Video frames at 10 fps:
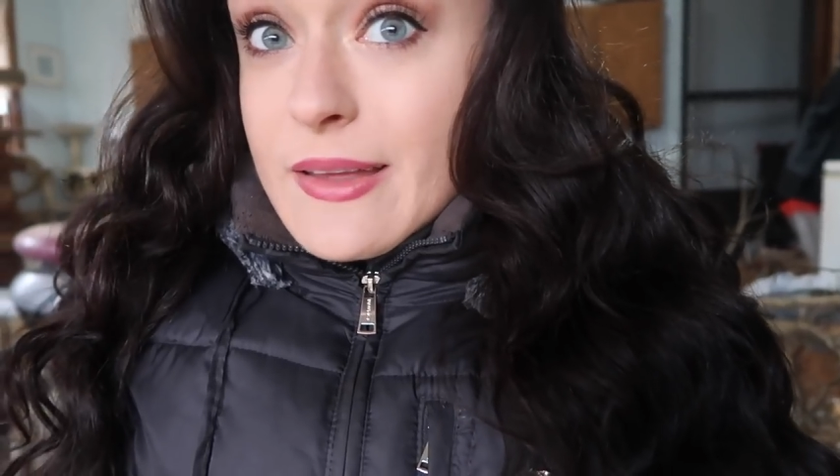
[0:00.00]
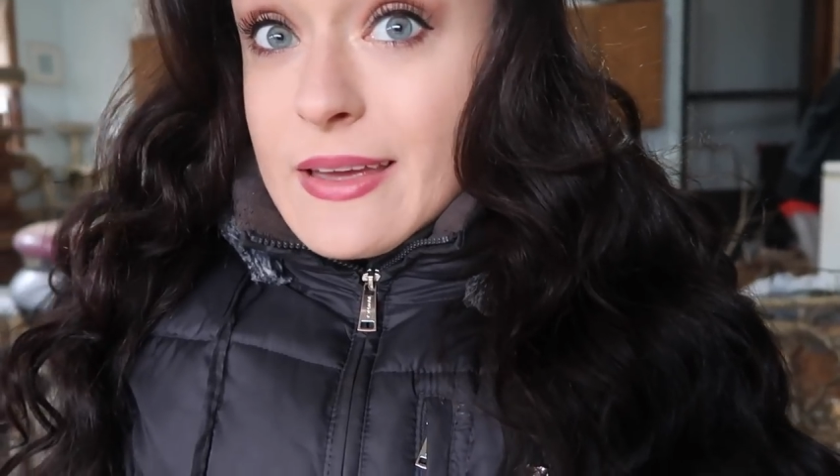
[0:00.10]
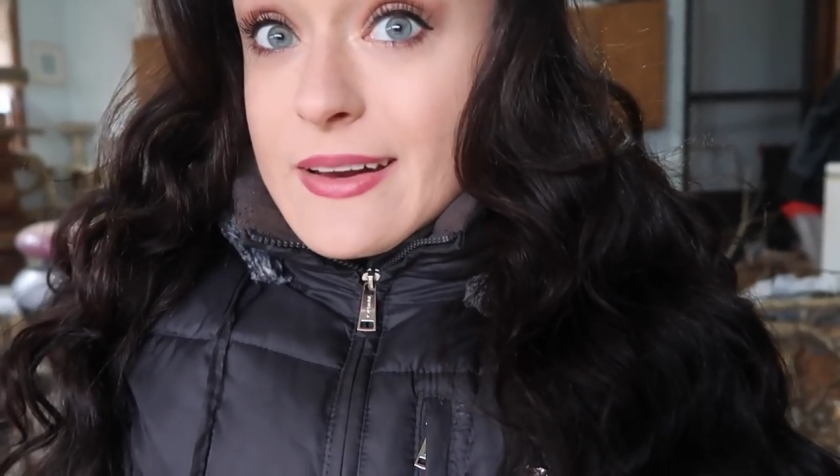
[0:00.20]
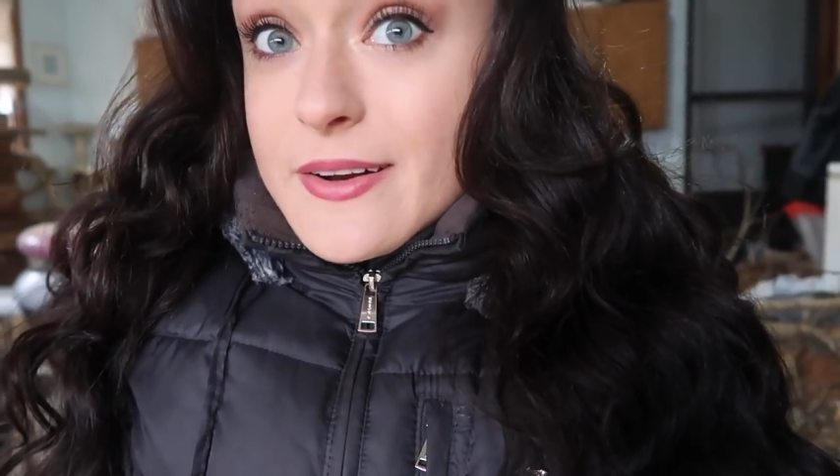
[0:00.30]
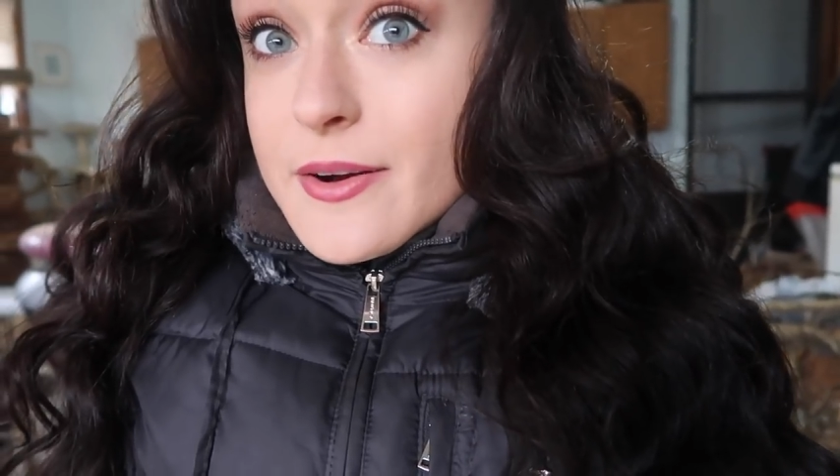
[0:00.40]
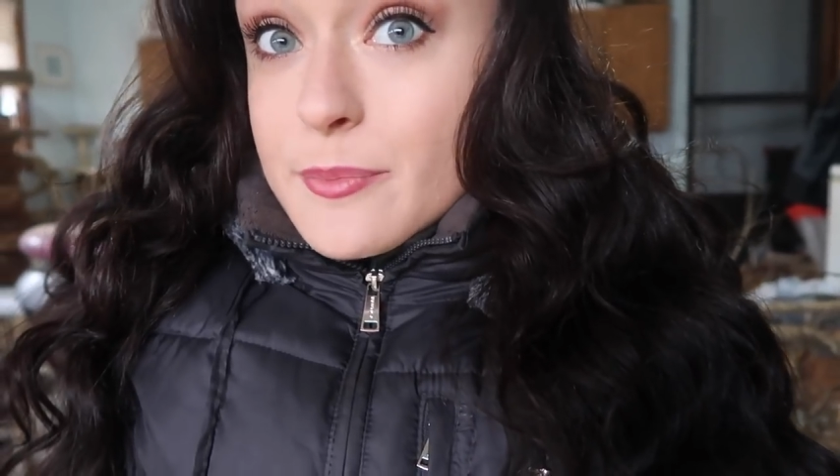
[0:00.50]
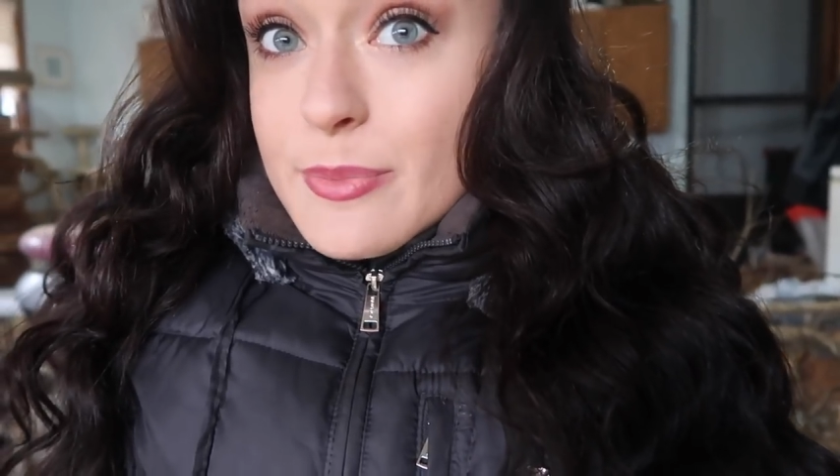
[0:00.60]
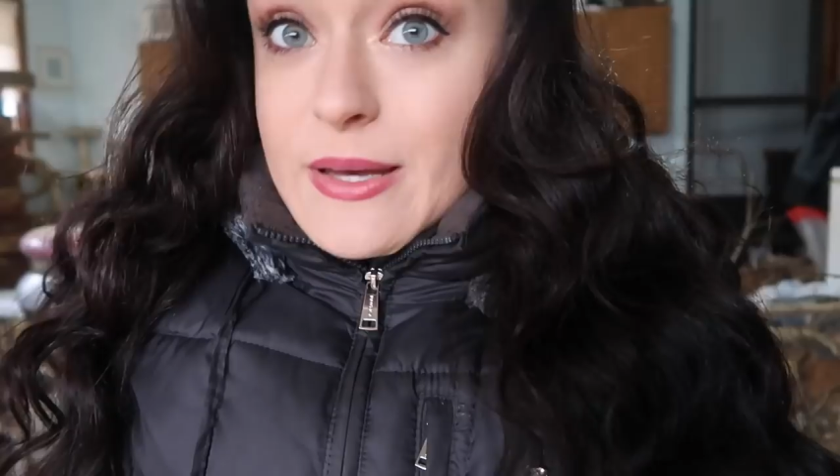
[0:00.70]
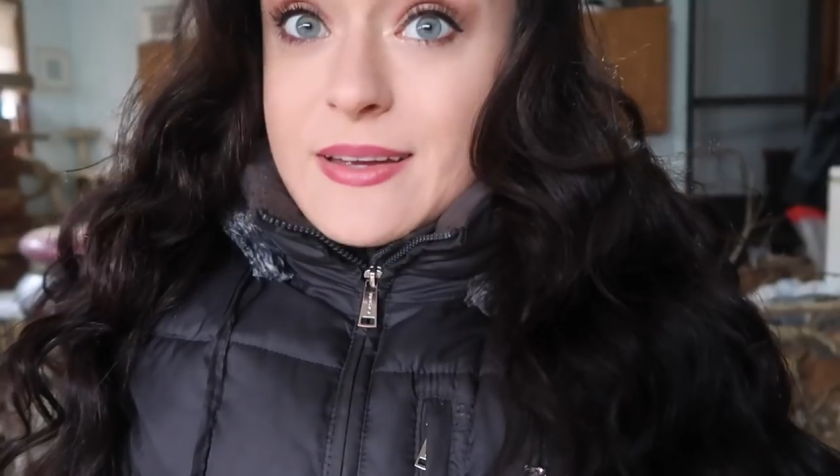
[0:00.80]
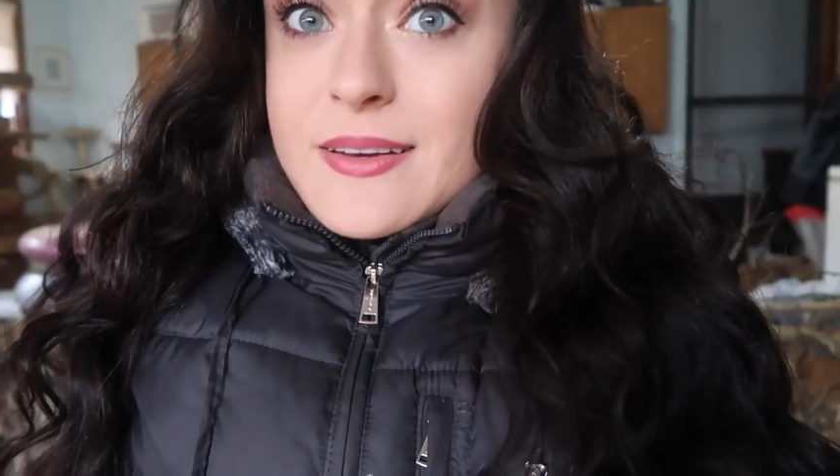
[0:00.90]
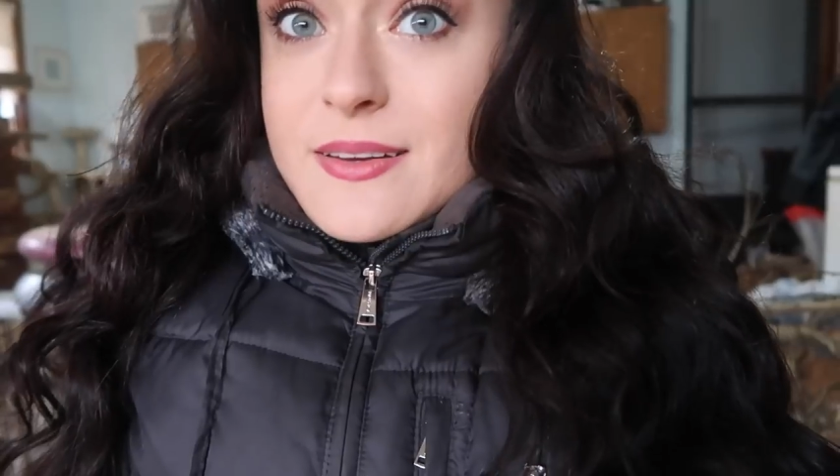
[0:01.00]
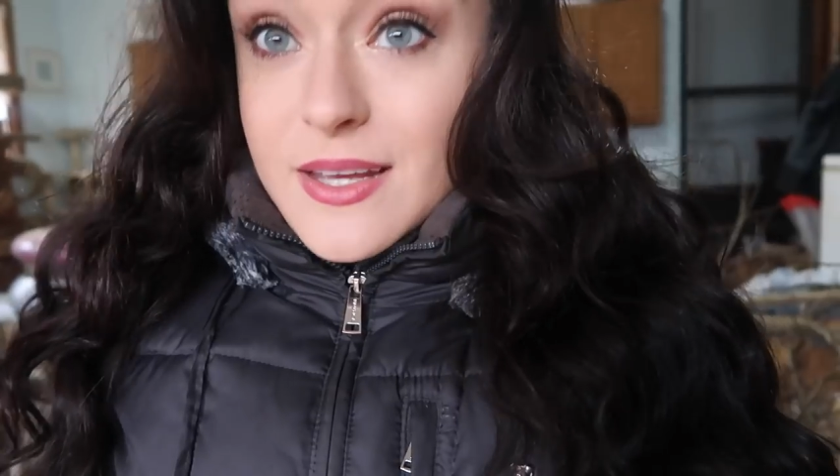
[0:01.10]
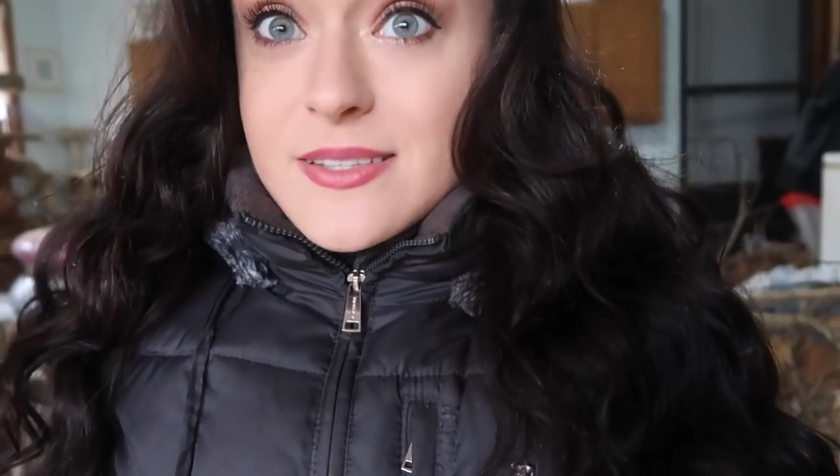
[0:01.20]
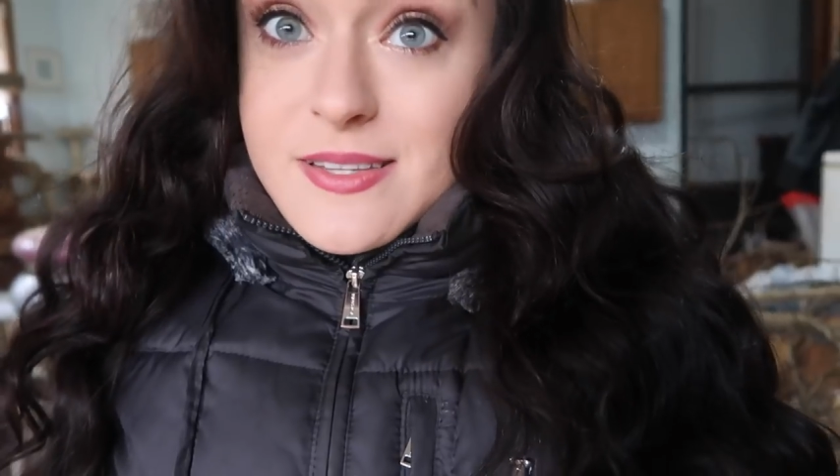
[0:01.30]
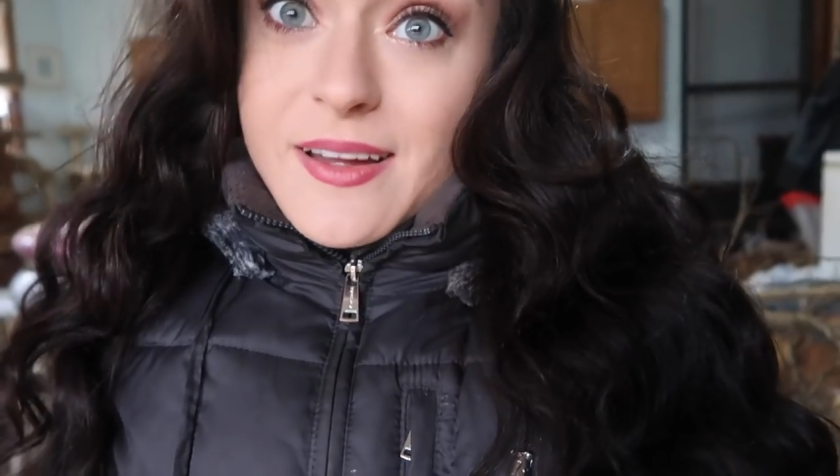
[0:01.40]
cleaner, but
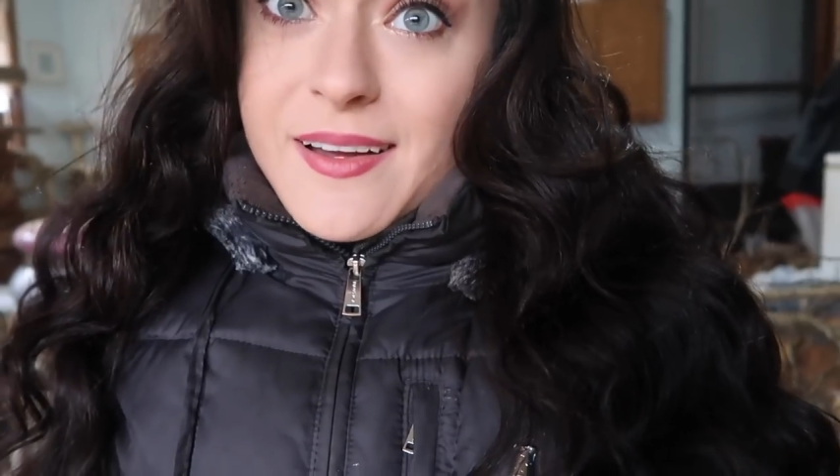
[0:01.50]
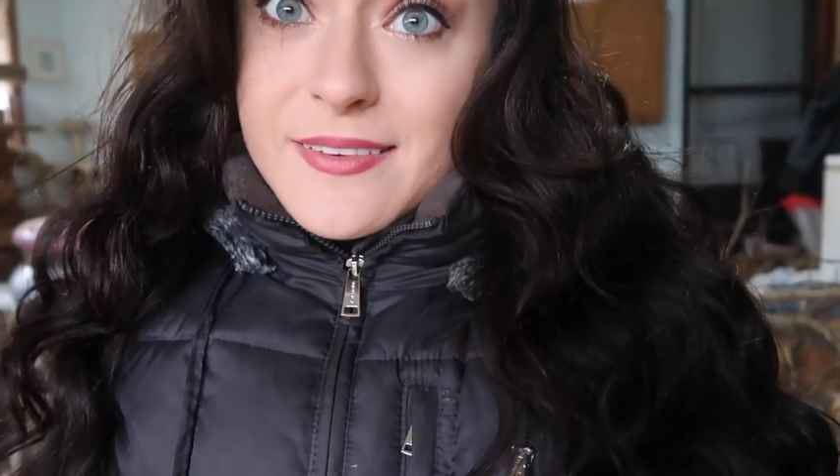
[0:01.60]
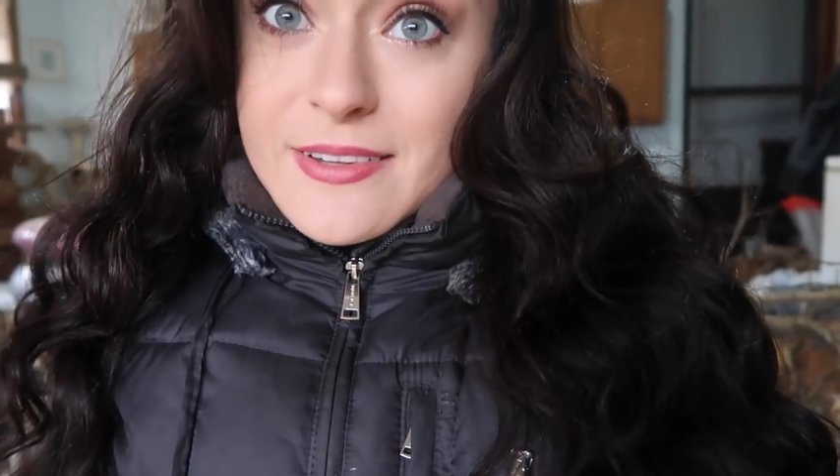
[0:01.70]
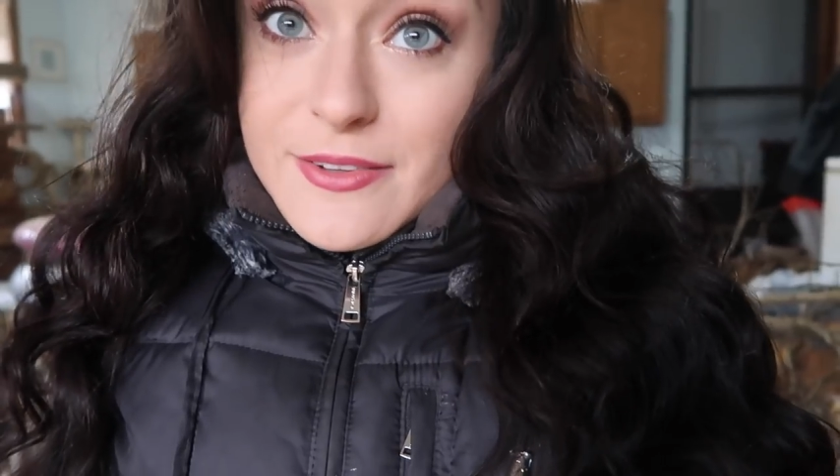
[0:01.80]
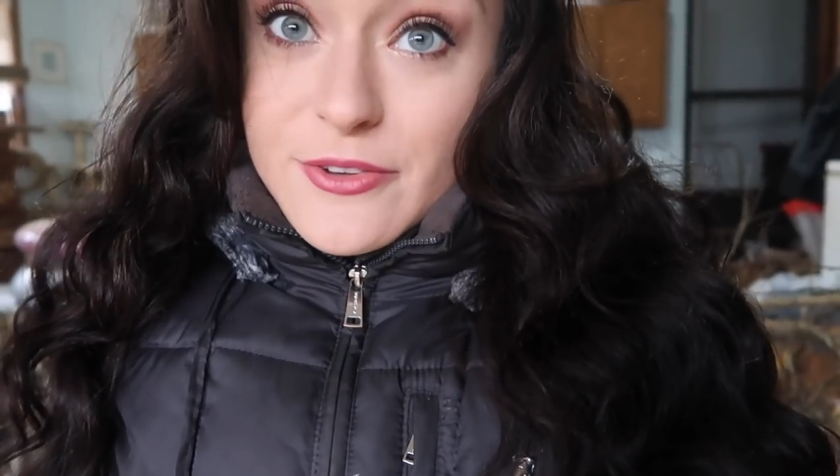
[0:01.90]
it's not.